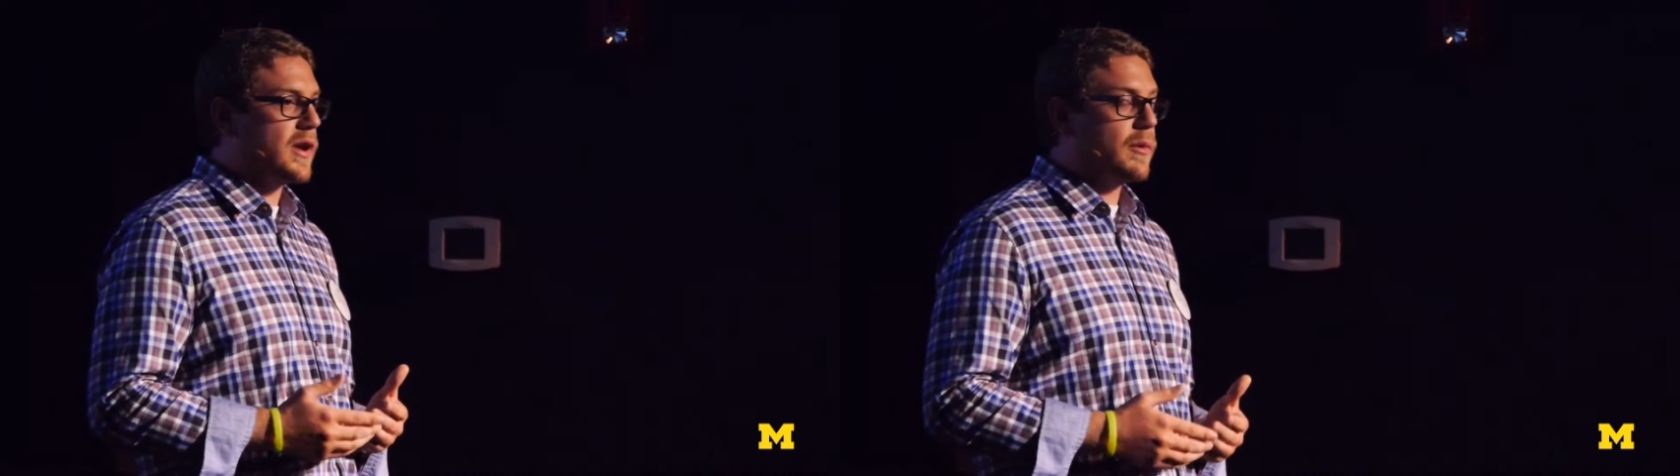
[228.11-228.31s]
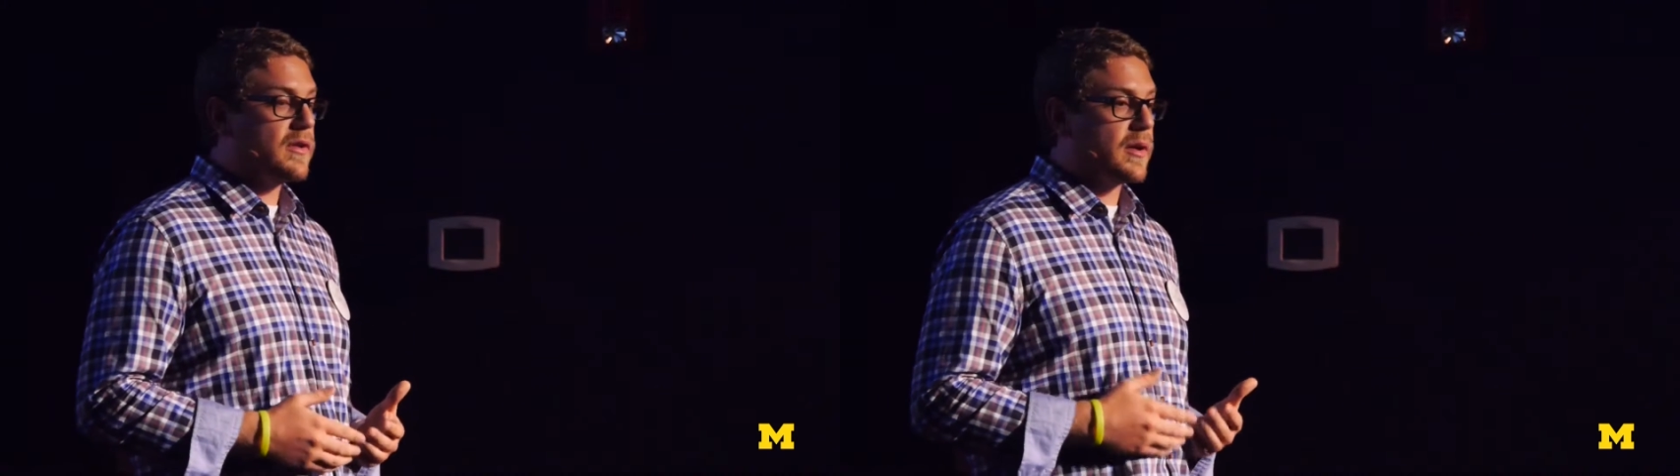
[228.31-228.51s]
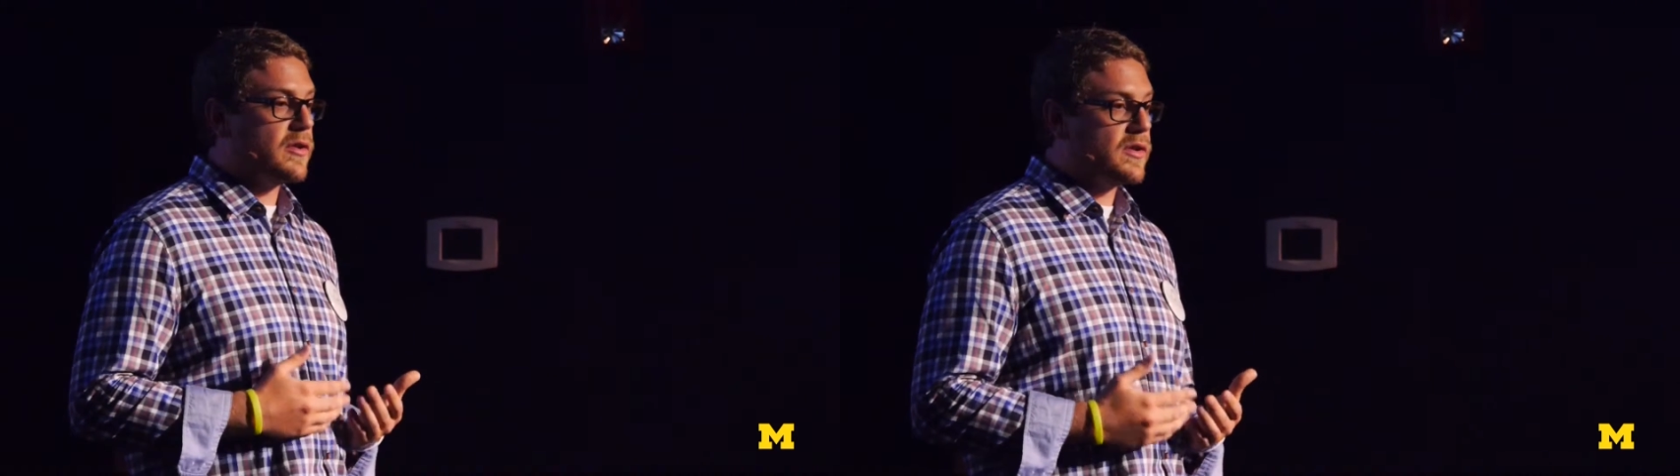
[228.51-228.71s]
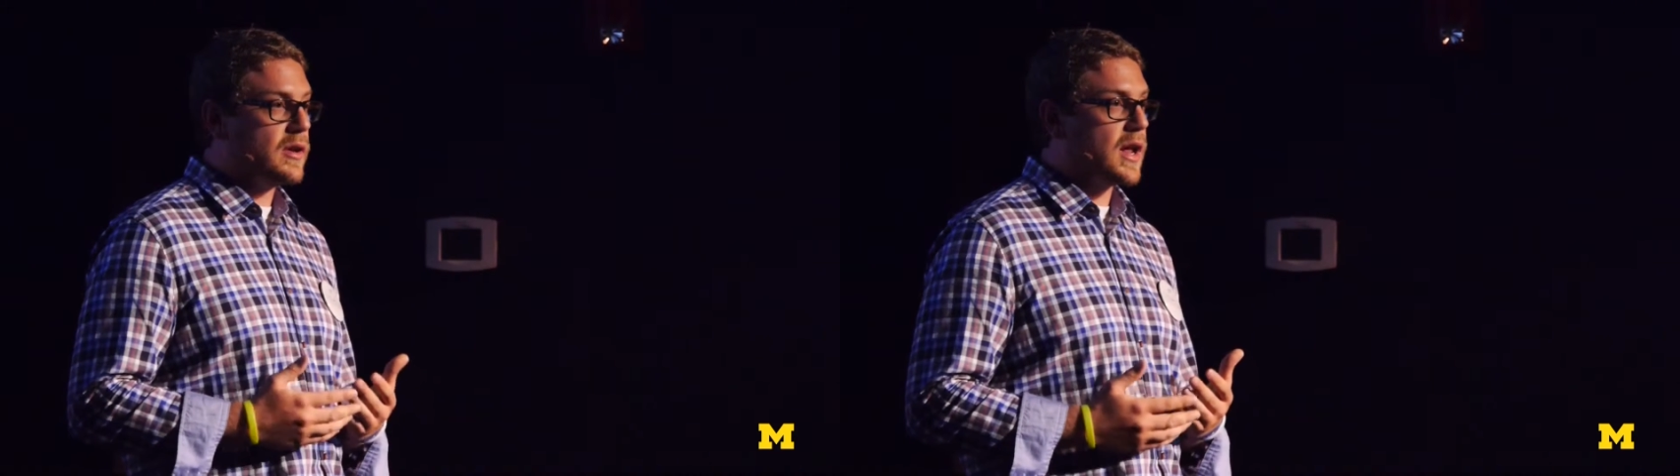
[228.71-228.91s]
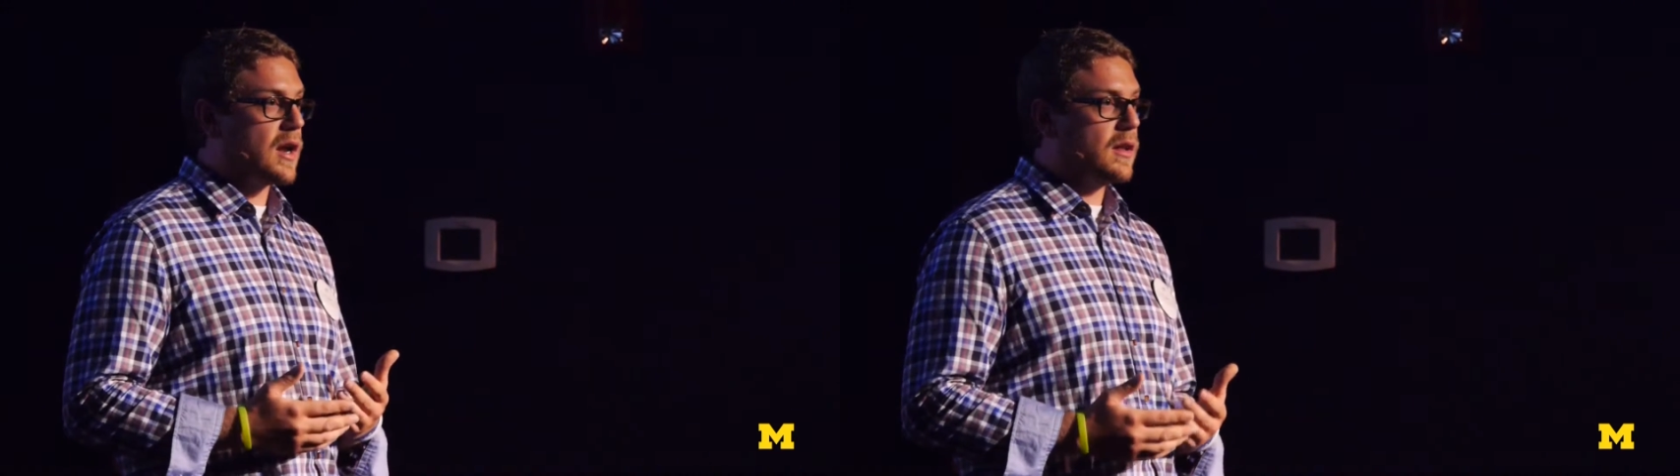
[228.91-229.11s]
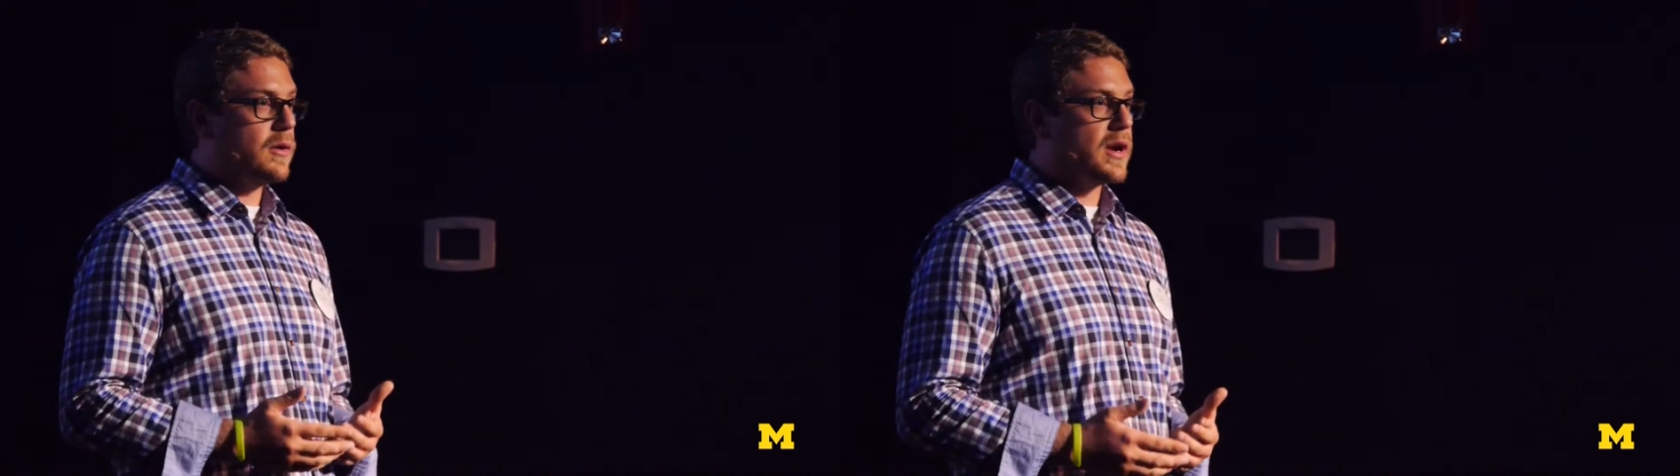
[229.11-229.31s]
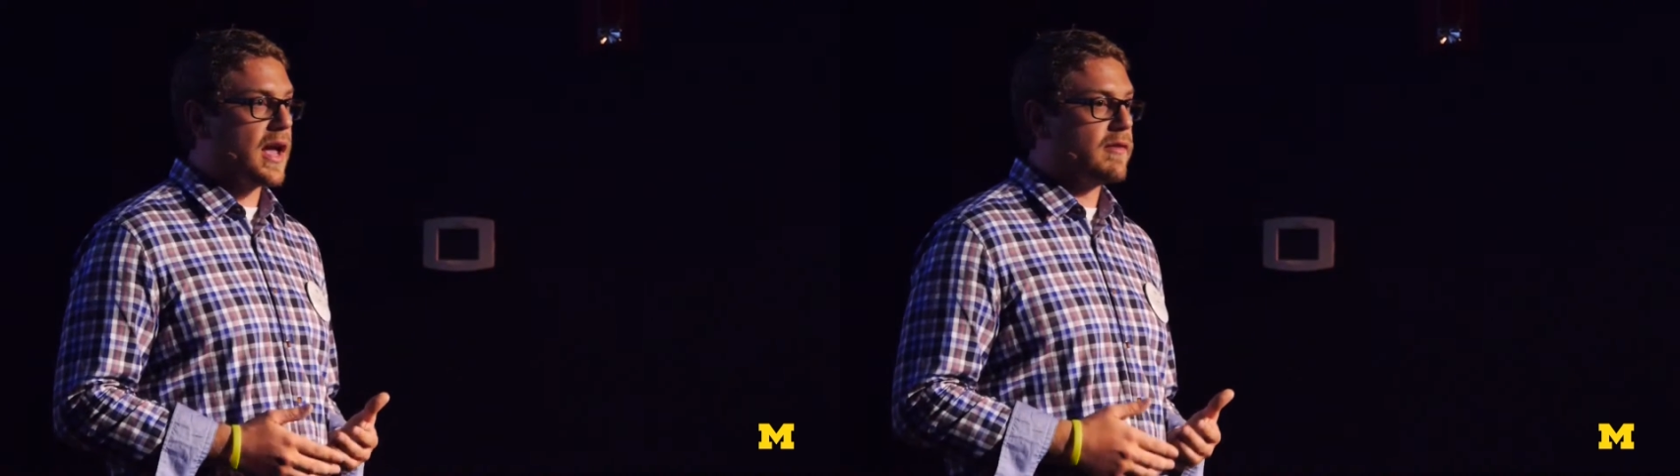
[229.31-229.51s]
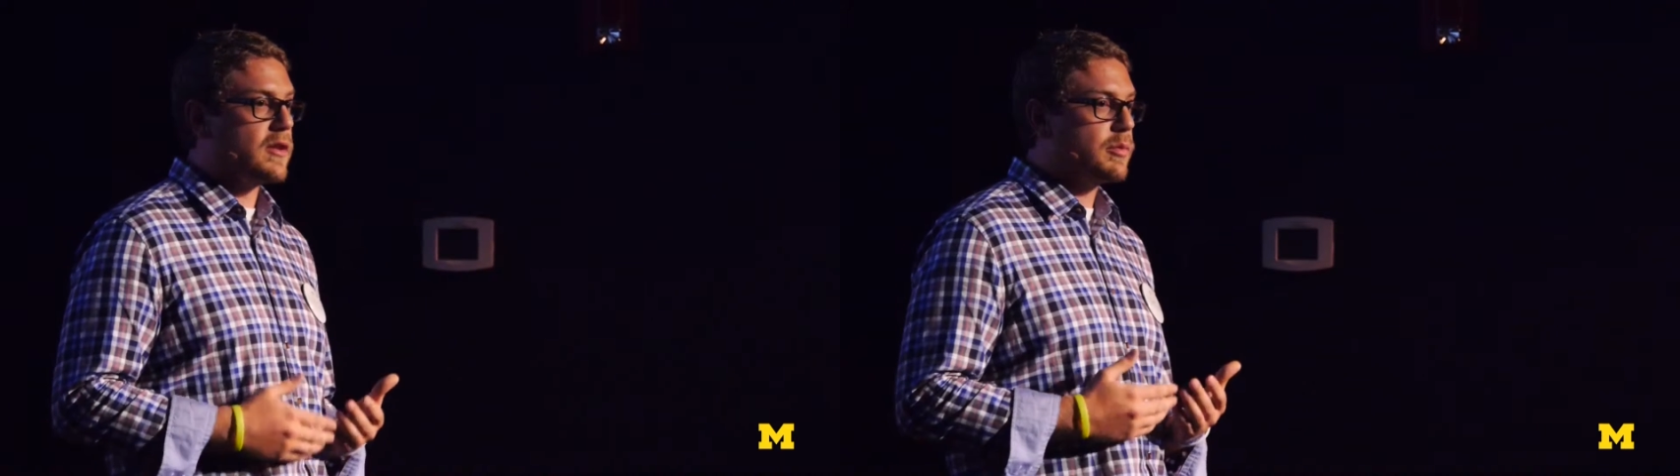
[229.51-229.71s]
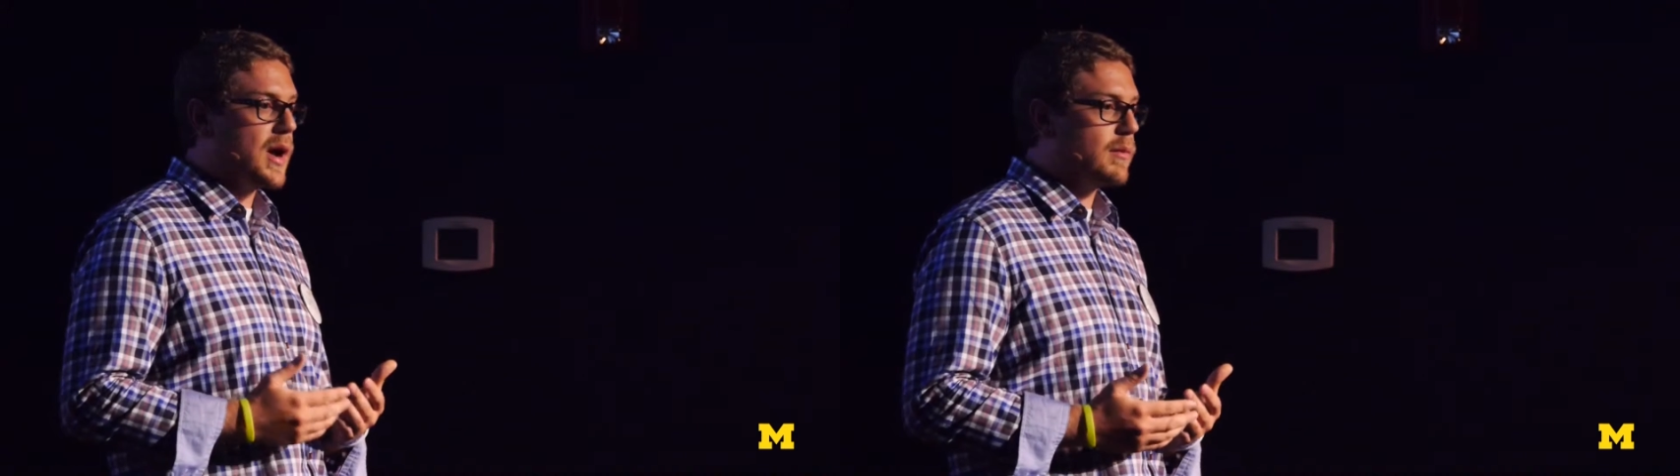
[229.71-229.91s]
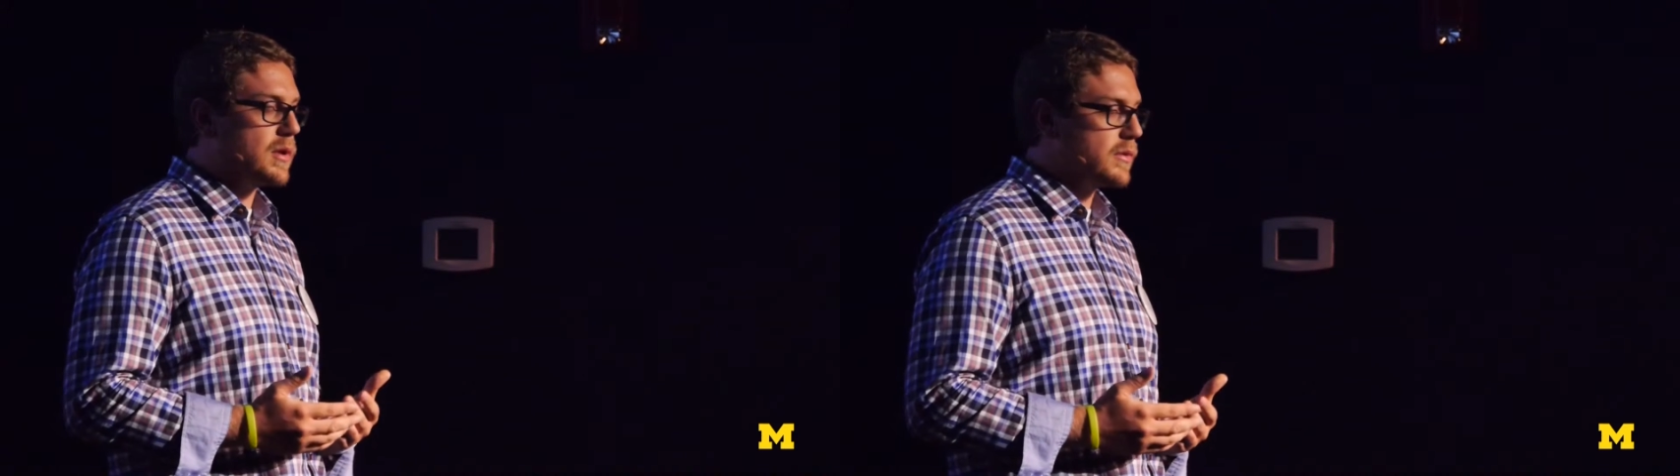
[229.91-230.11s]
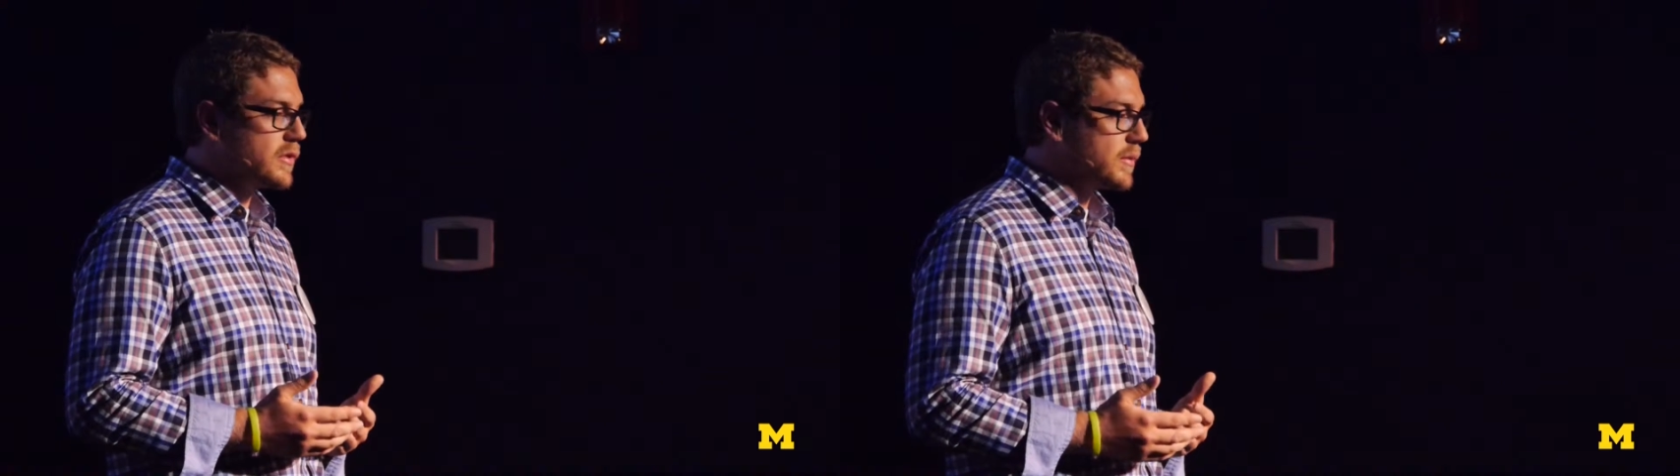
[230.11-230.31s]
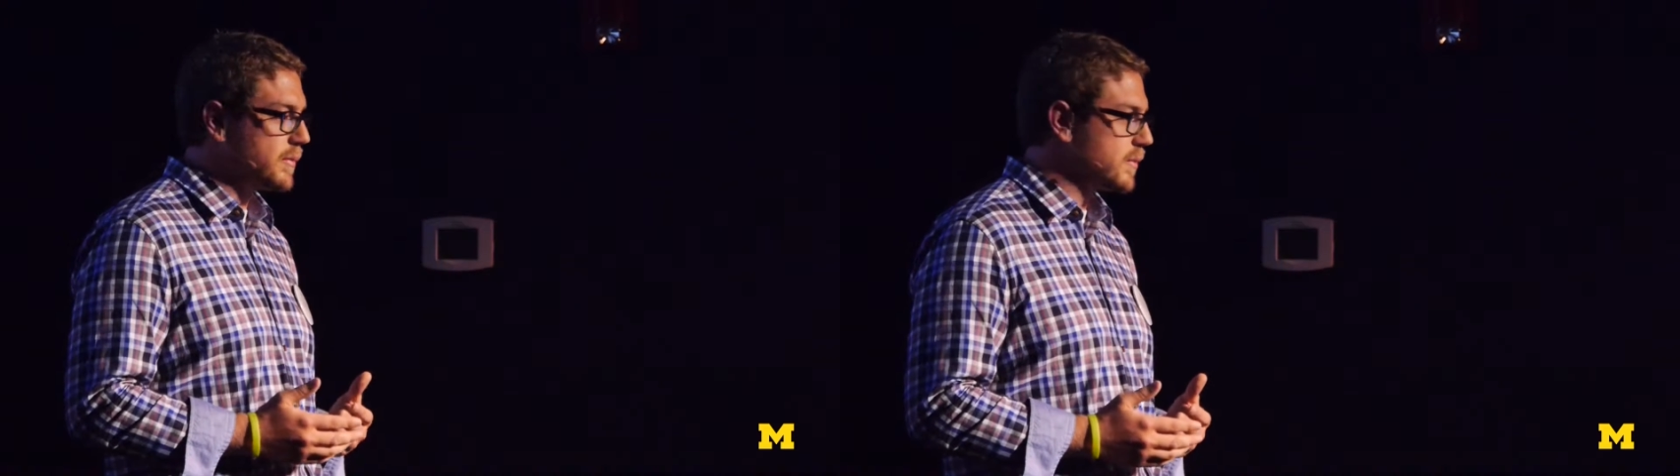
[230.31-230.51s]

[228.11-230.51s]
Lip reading: I realized I was still not alone in having these problems.